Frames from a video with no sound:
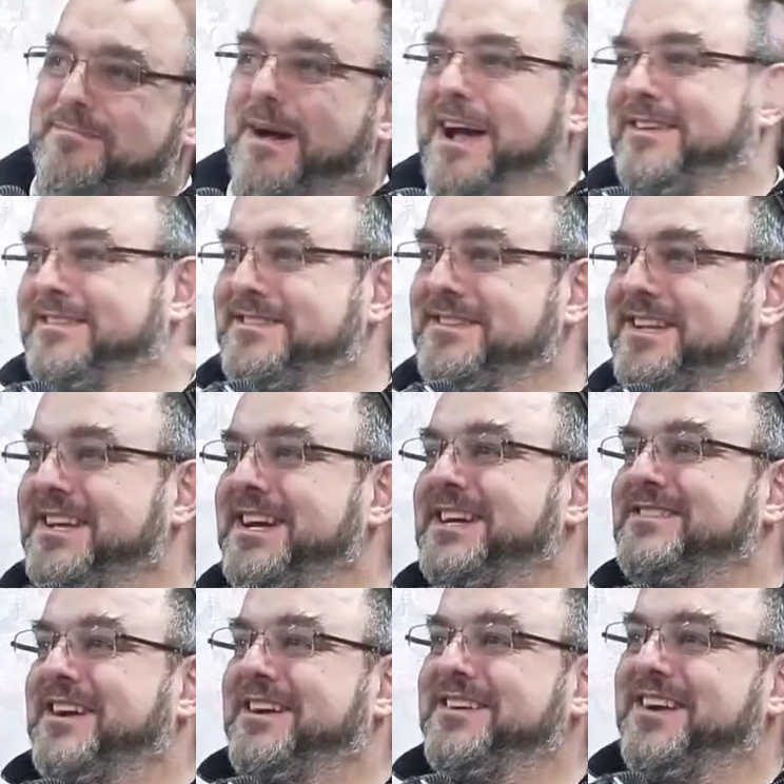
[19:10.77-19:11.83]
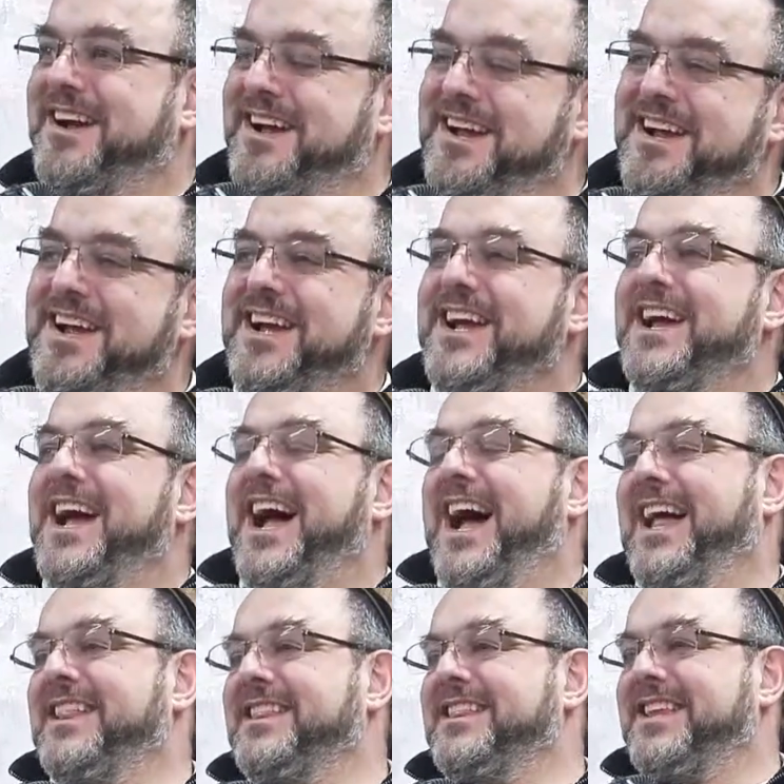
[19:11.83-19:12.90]
in Basel, right?
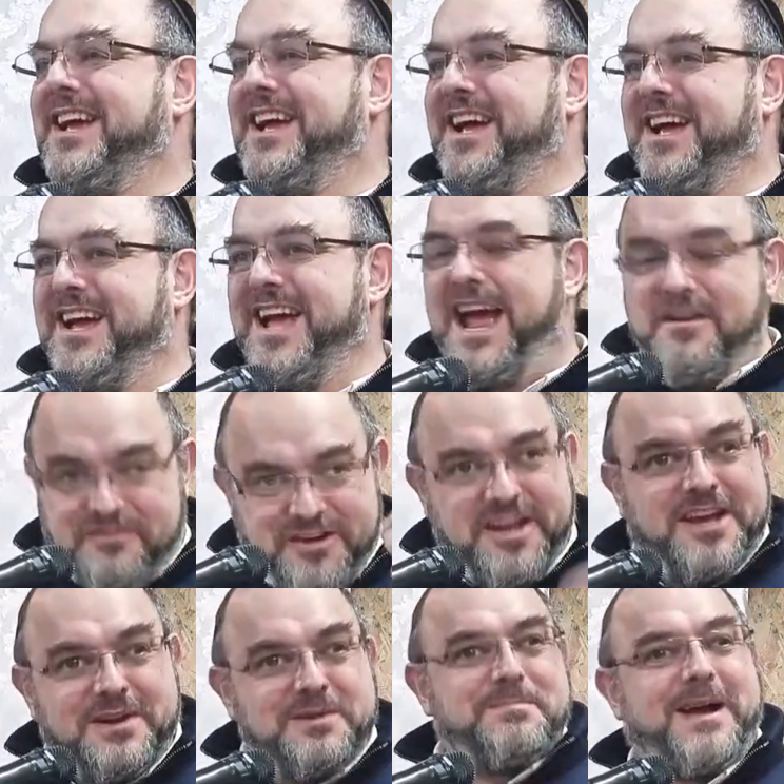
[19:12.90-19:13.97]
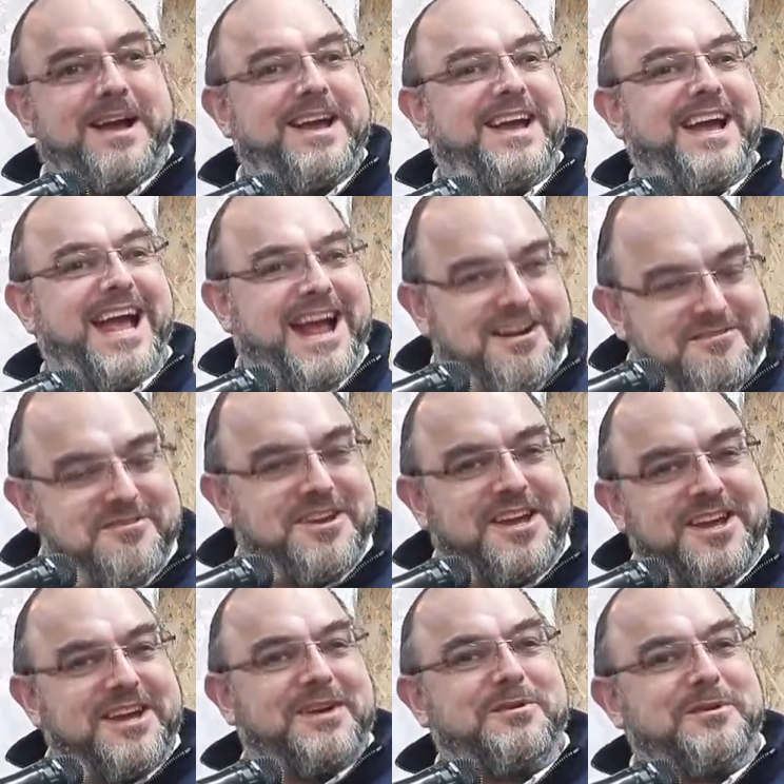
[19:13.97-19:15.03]
And every year he
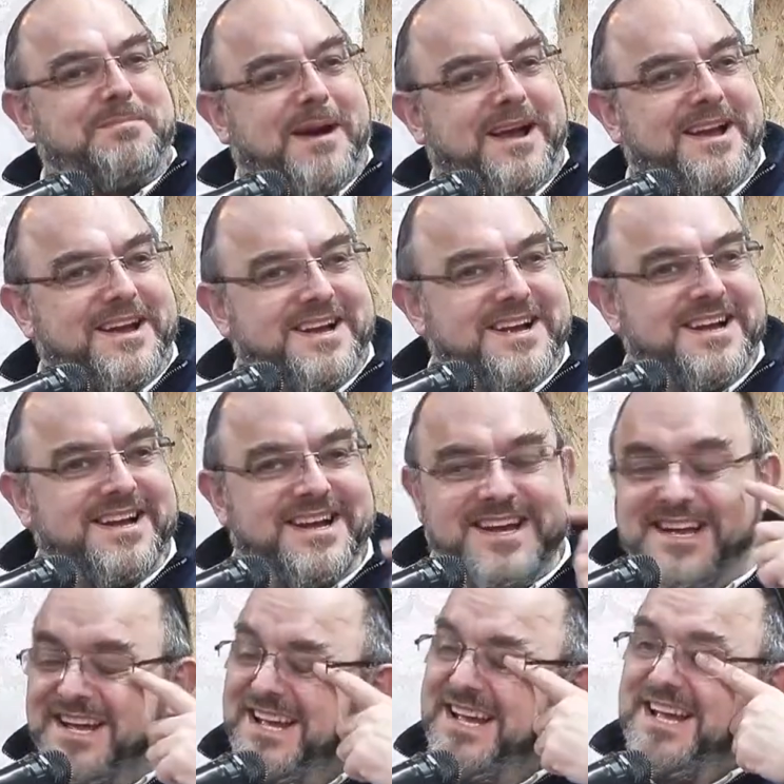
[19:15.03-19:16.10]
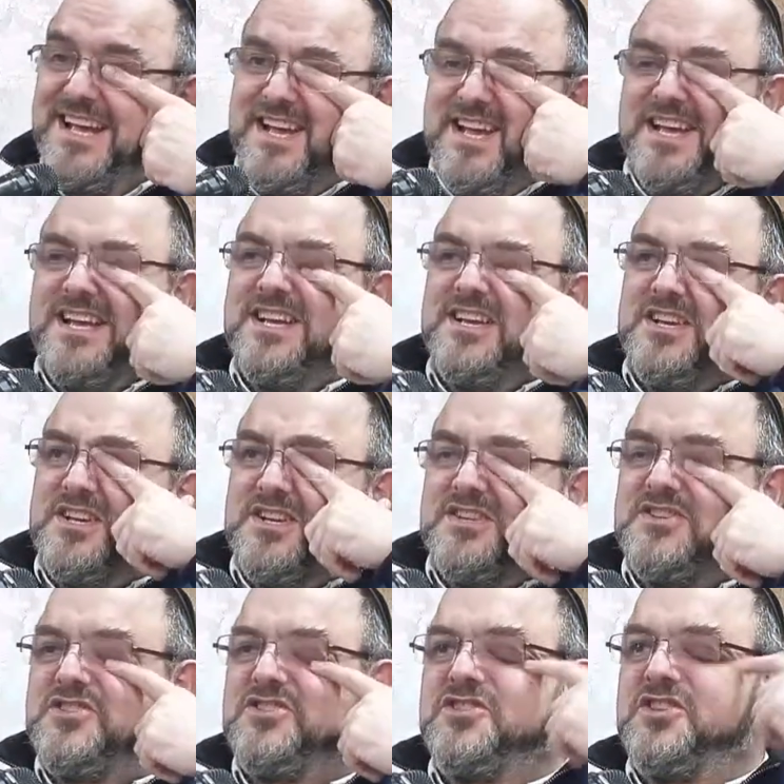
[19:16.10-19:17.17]
would buy it.
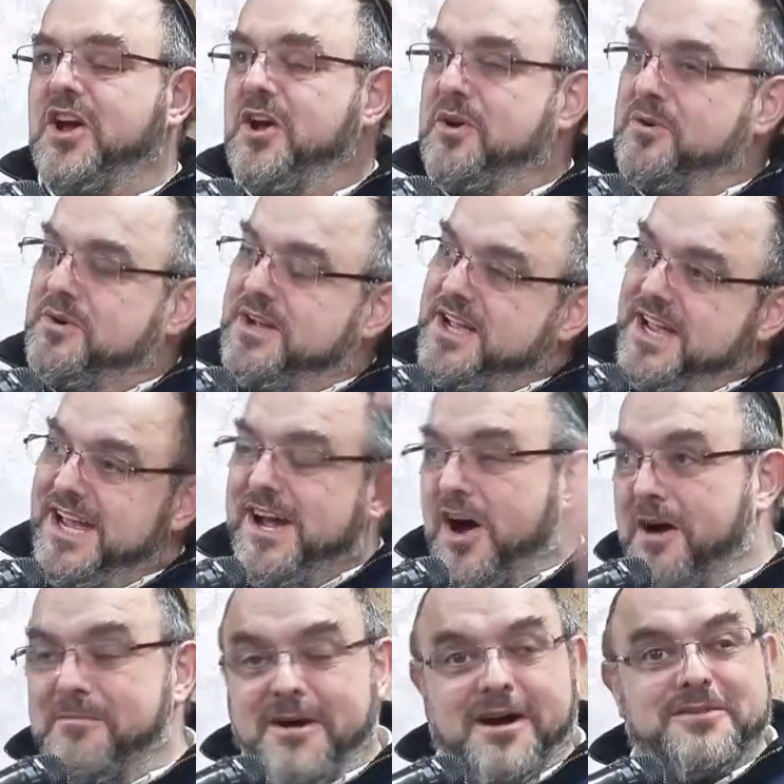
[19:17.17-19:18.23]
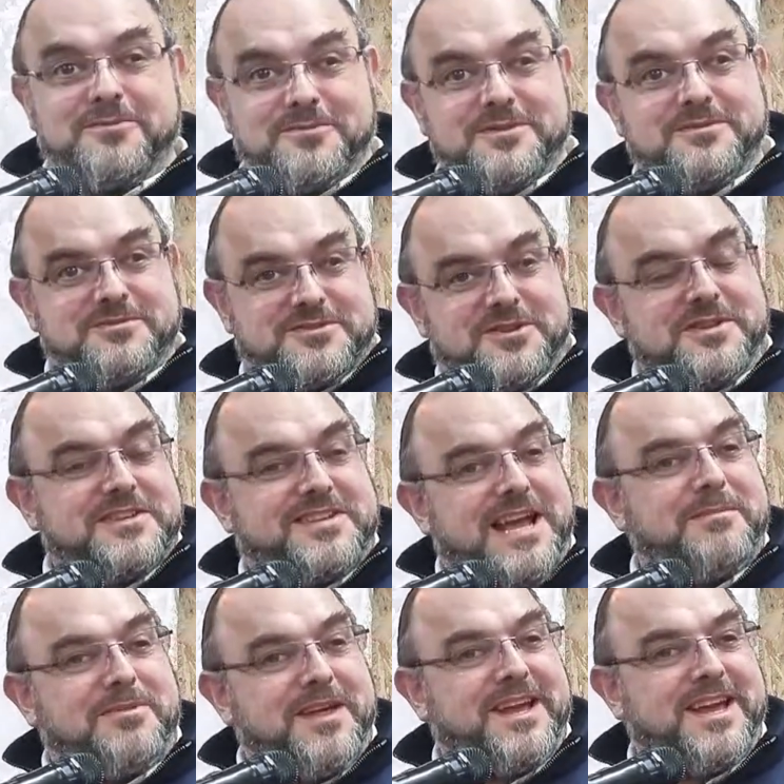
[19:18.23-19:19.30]
So here Haman was doing the
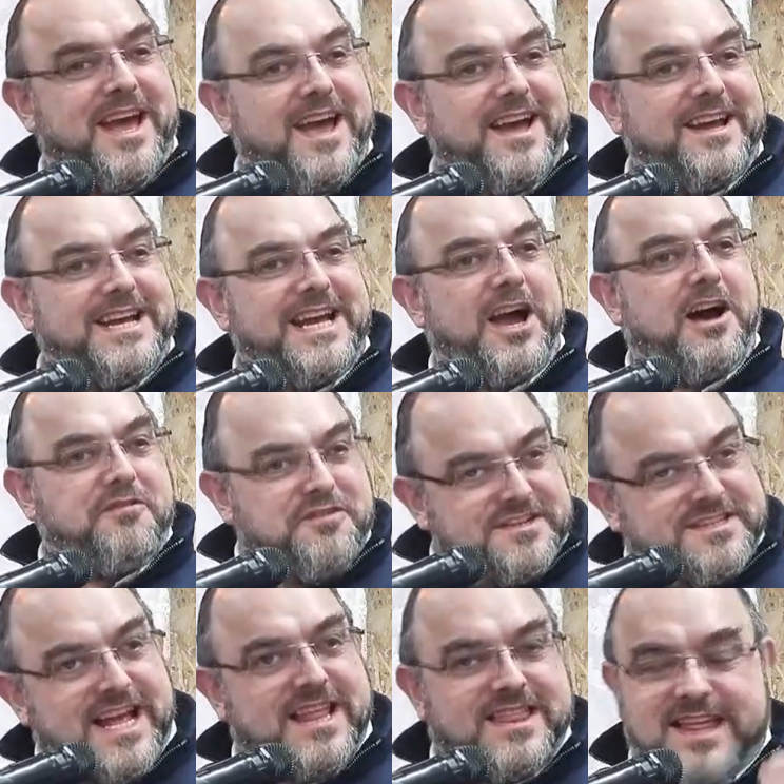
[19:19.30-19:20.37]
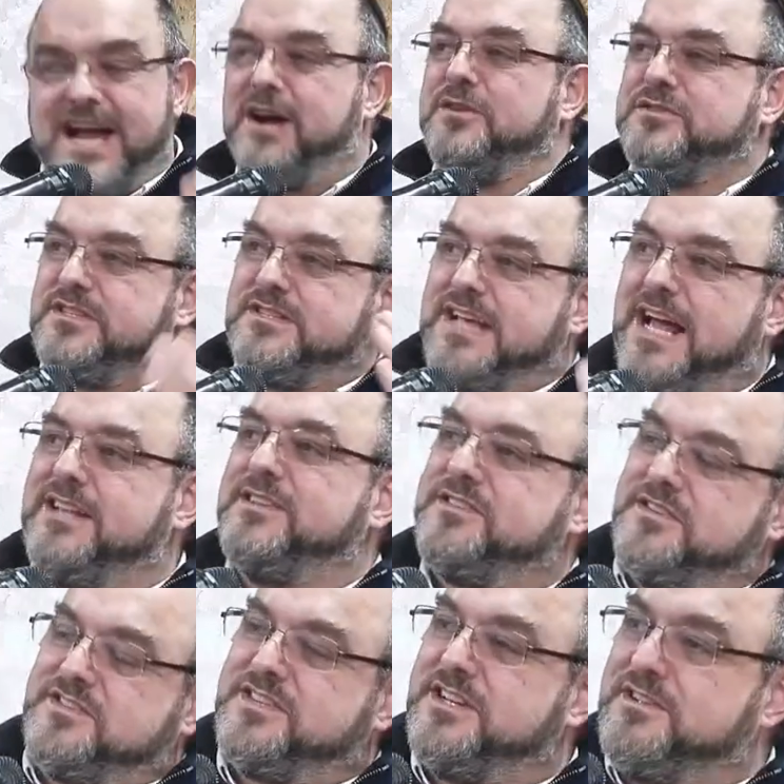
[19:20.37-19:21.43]
same thing, yeah? He offered 10,000 talents
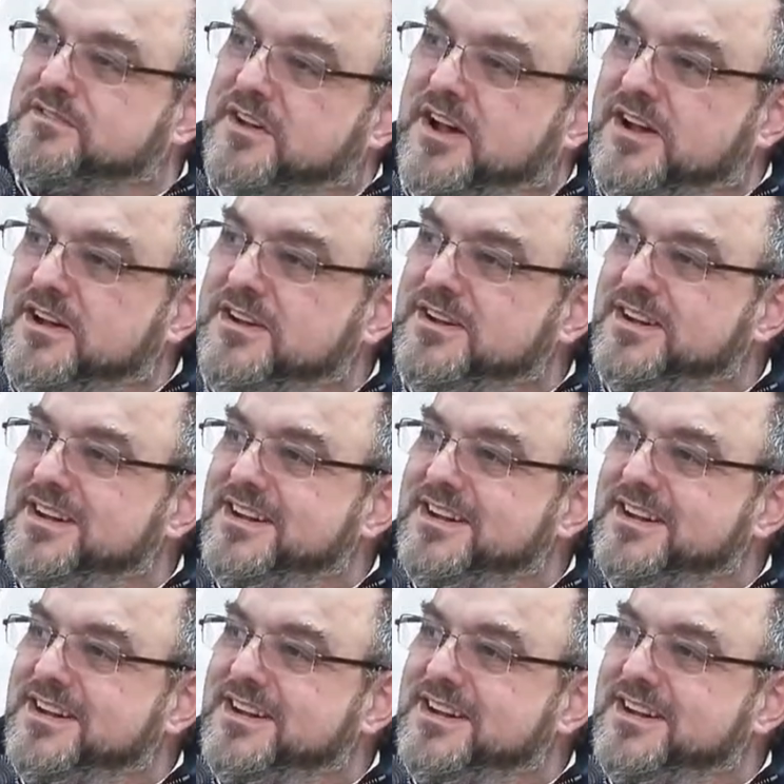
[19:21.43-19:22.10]
of silver